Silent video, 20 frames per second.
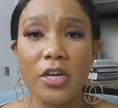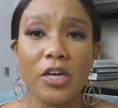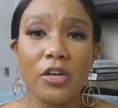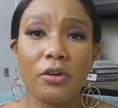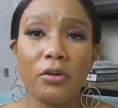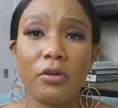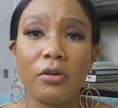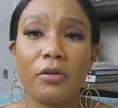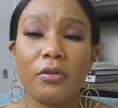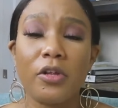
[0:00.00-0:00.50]

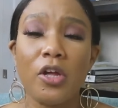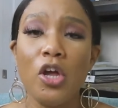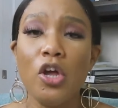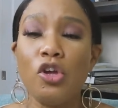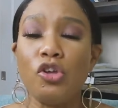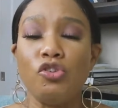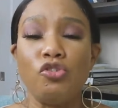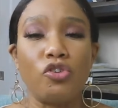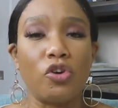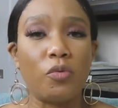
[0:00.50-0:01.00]
sneakers,
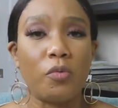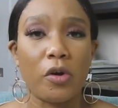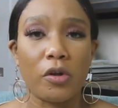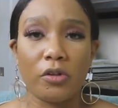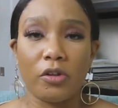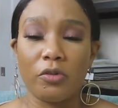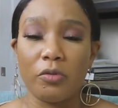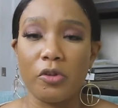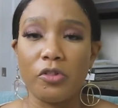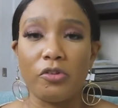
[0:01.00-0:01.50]
you can wear
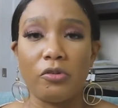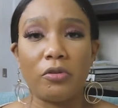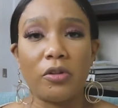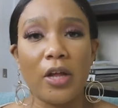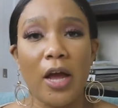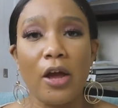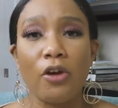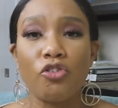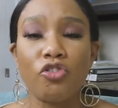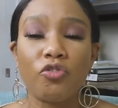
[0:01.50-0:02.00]
this with your
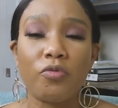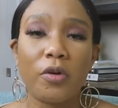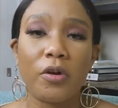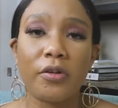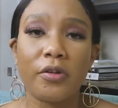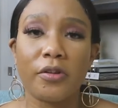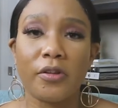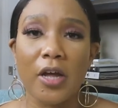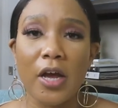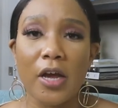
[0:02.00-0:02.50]

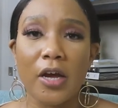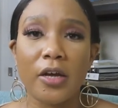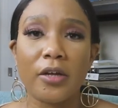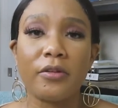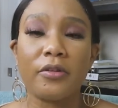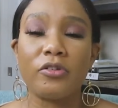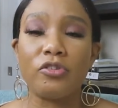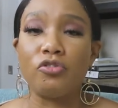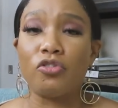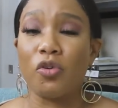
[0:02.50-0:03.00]
loungewear
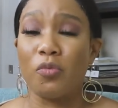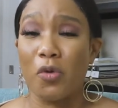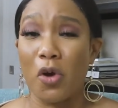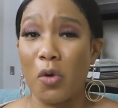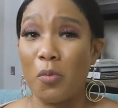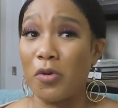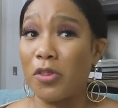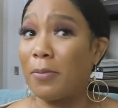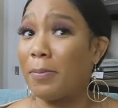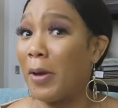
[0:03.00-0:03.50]
sets, you can
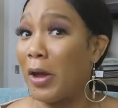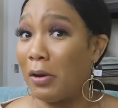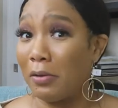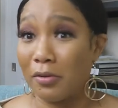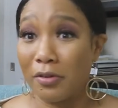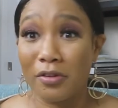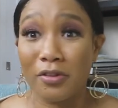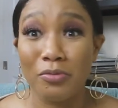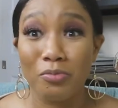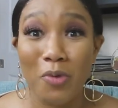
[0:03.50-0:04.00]
wear it with a pair
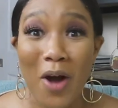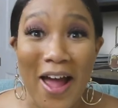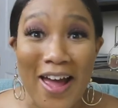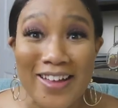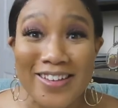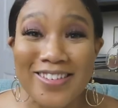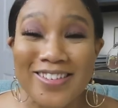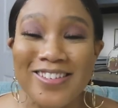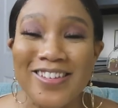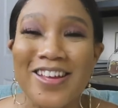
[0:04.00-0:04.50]
of
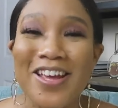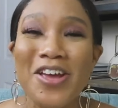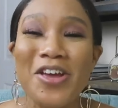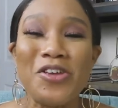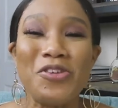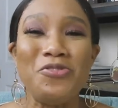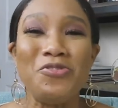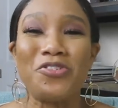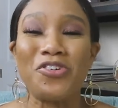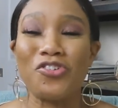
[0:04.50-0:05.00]
sweats,
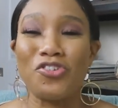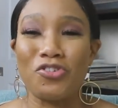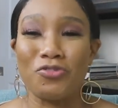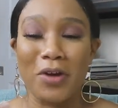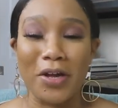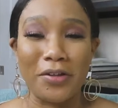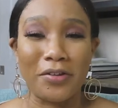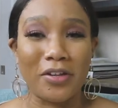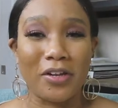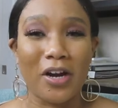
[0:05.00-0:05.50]
you can
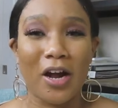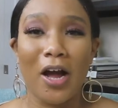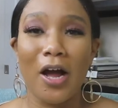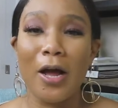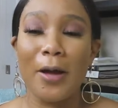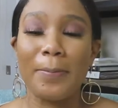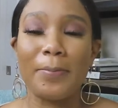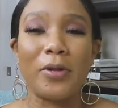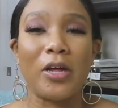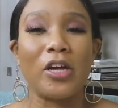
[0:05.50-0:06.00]
dress it
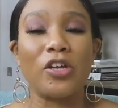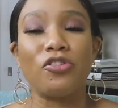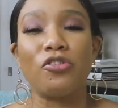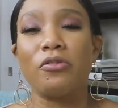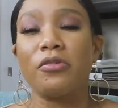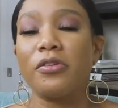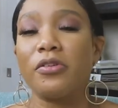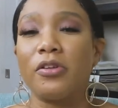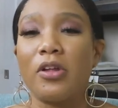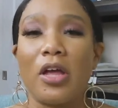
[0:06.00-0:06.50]
up. Like
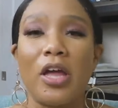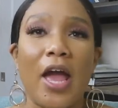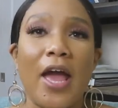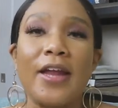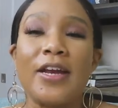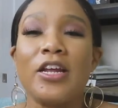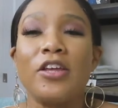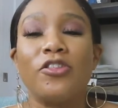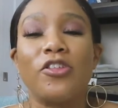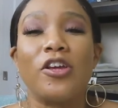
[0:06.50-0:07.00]
there's
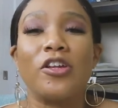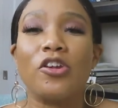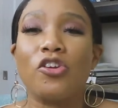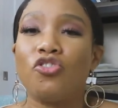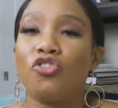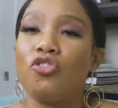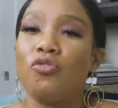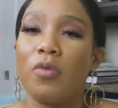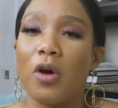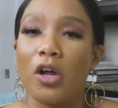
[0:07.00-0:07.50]
anything
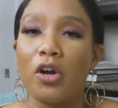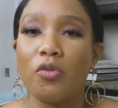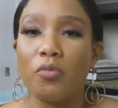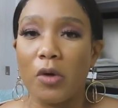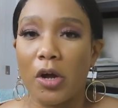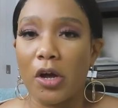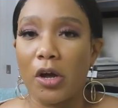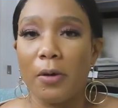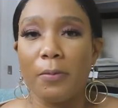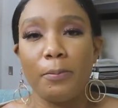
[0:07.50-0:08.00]
that you want to
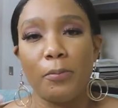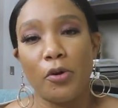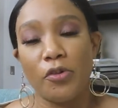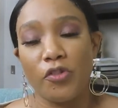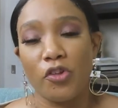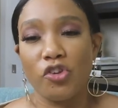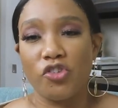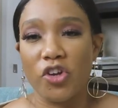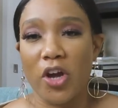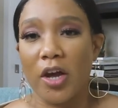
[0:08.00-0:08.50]
wear,
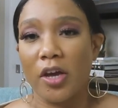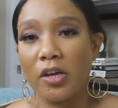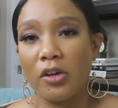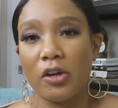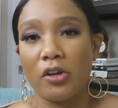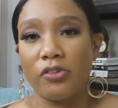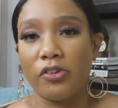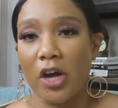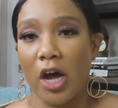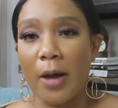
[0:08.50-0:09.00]
put the jacket
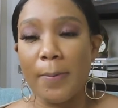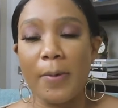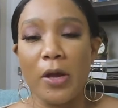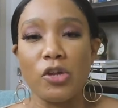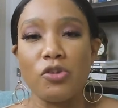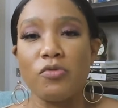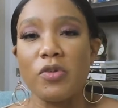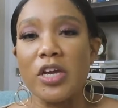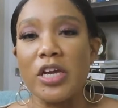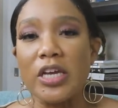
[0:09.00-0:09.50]
on top
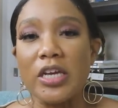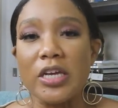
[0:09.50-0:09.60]
and you